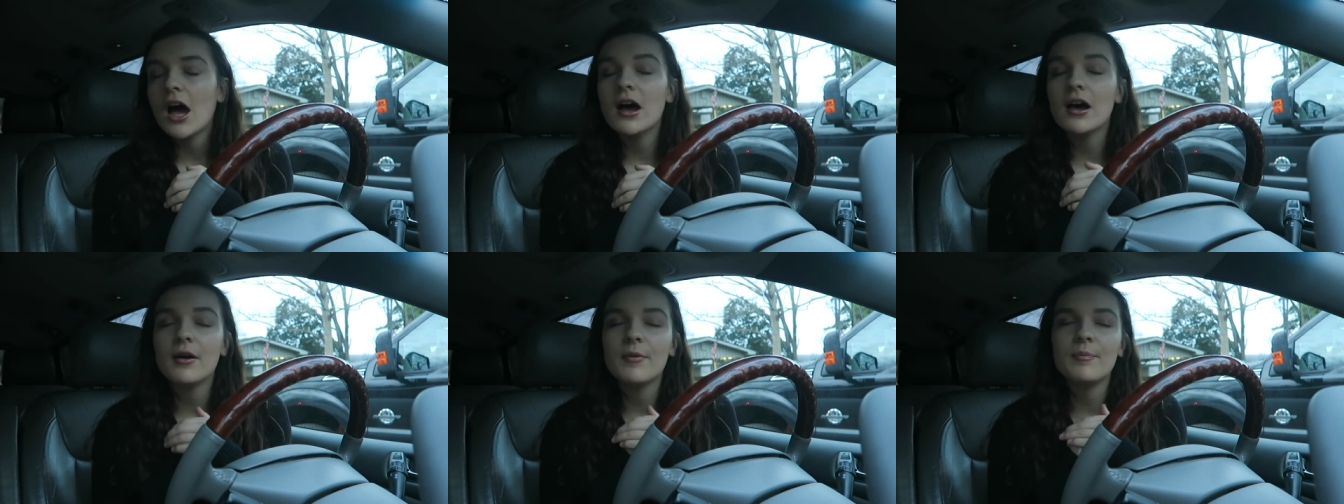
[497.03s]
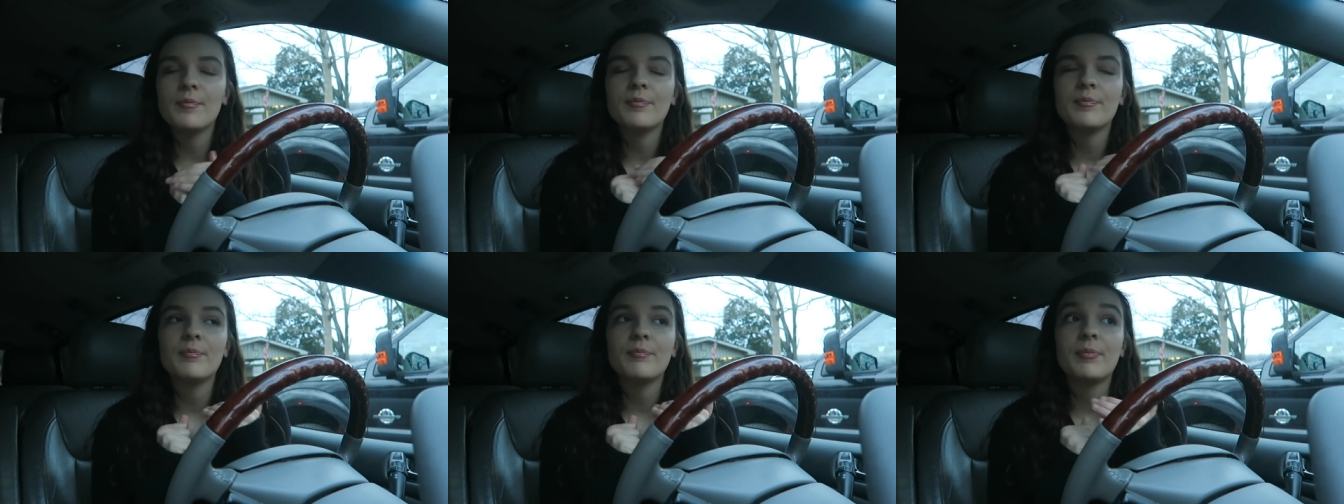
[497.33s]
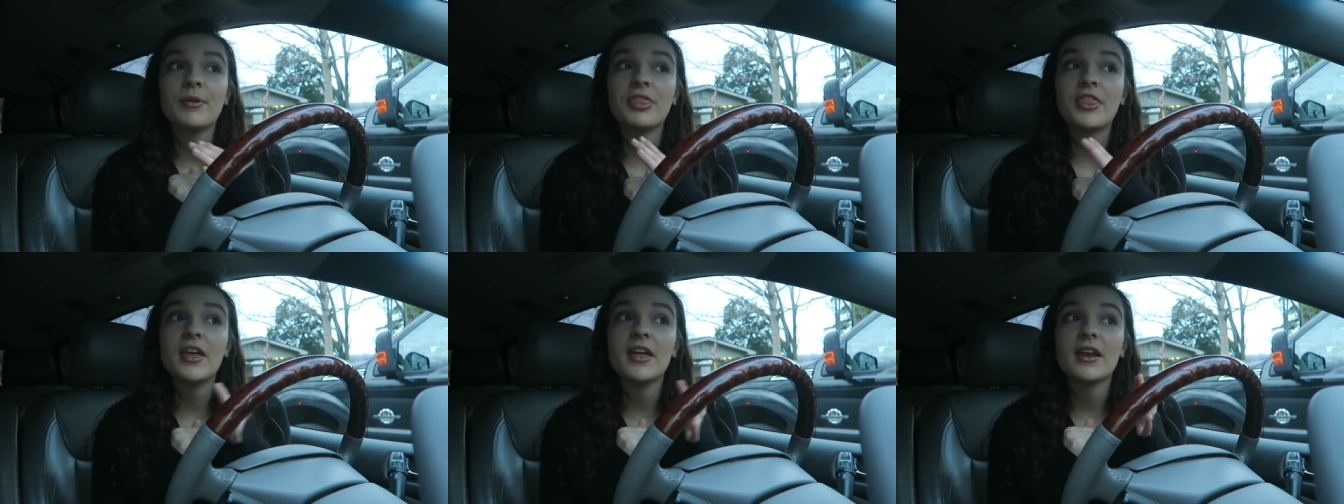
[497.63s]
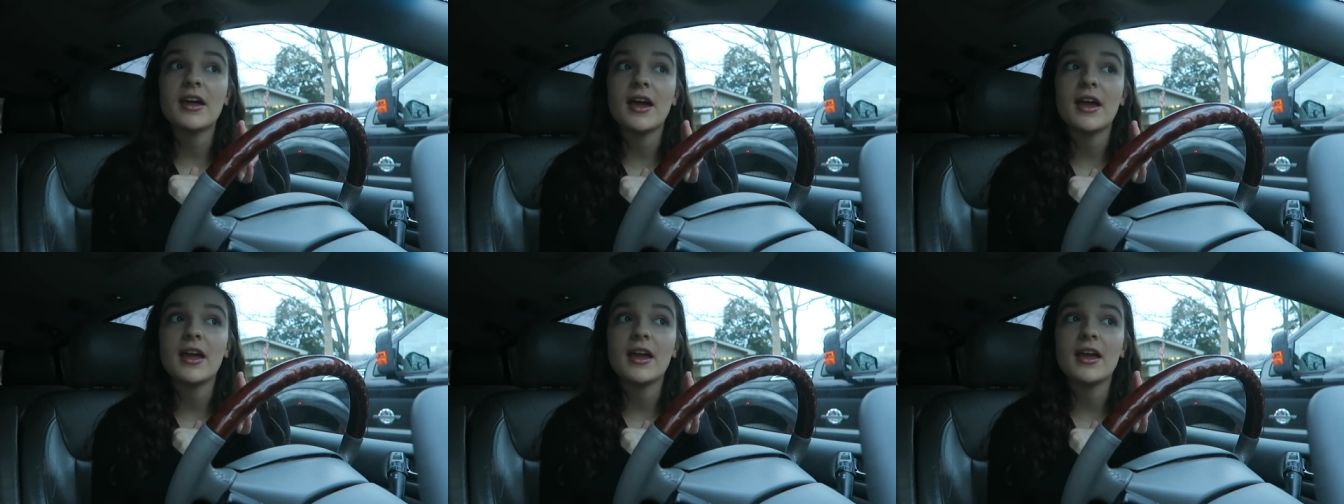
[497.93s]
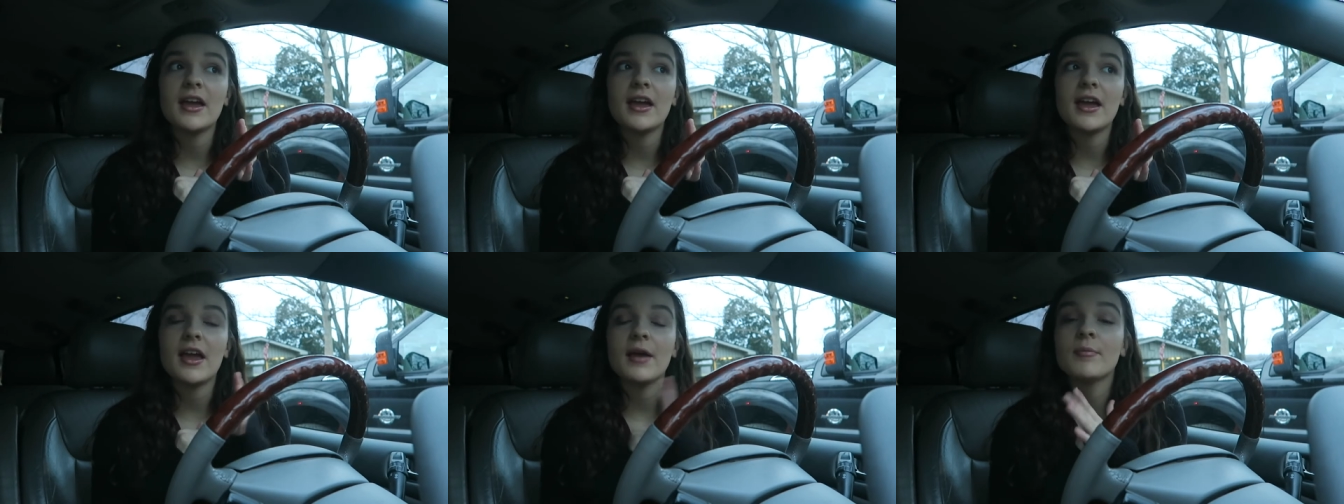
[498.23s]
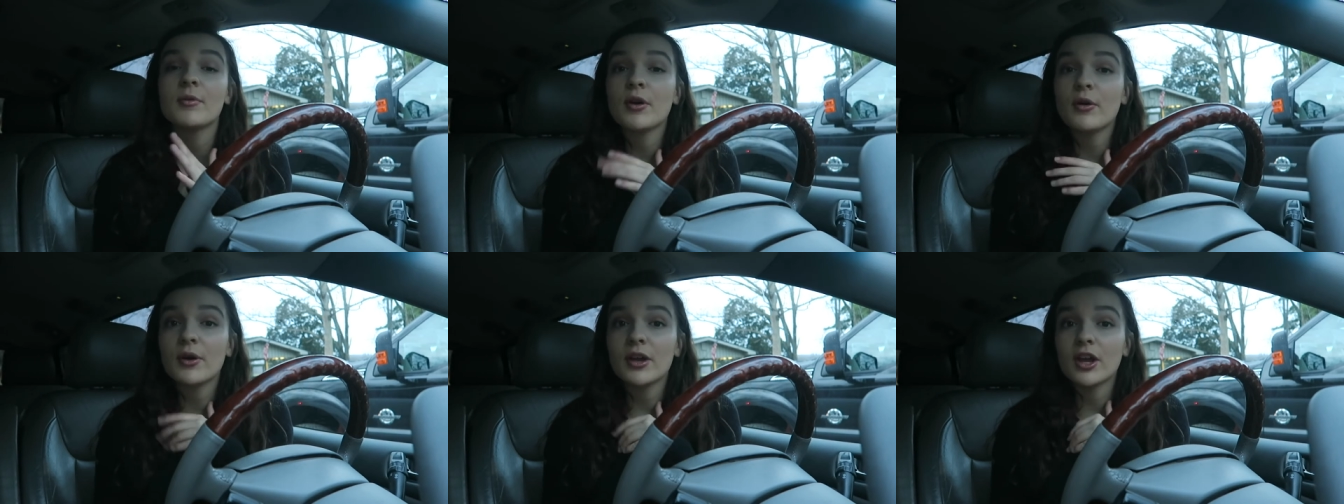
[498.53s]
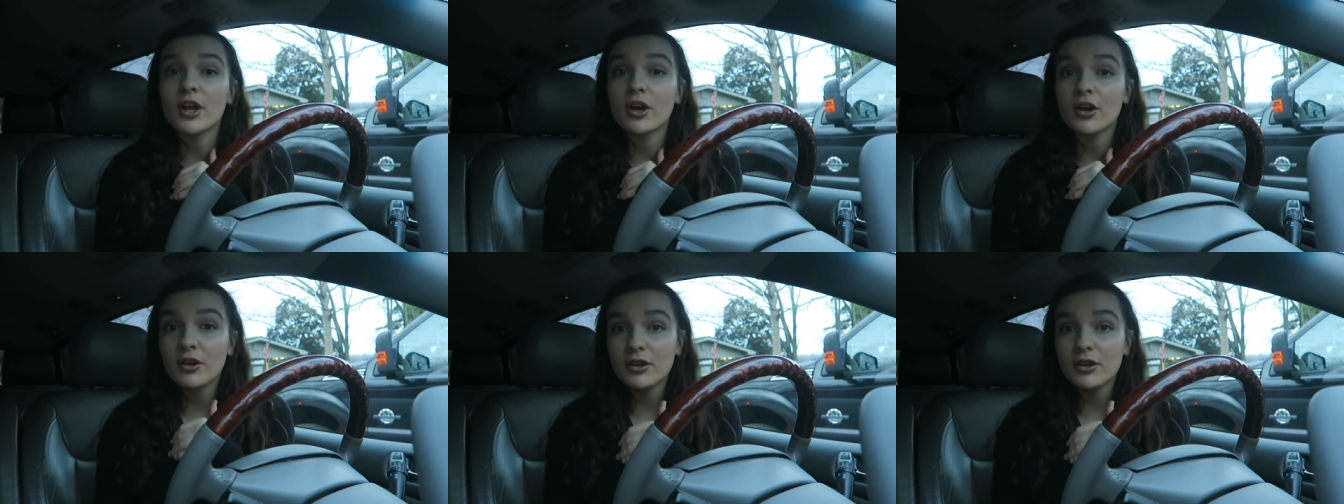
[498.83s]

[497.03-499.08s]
Um, but then I am going